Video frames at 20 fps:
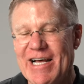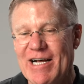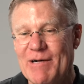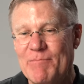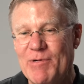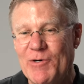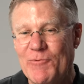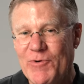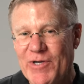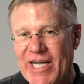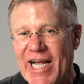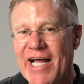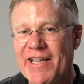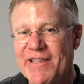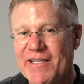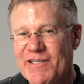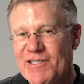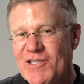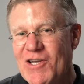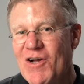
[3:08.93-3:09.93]
But we
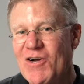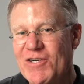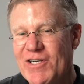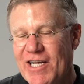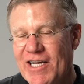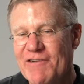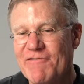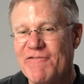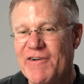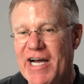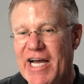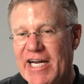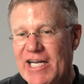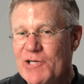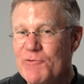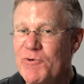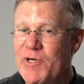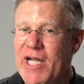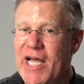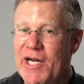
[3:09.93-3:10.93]
got this song done
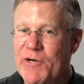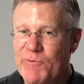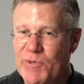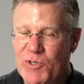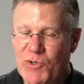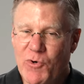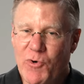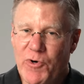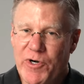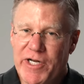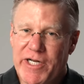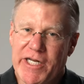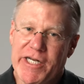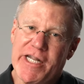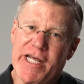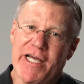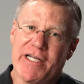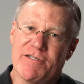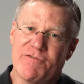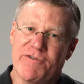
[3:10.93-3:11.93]
finally. We got it recorded in
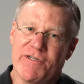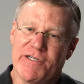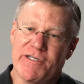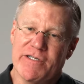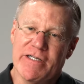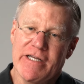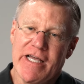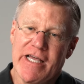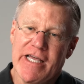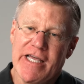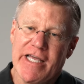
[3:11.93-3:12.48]
Nashville.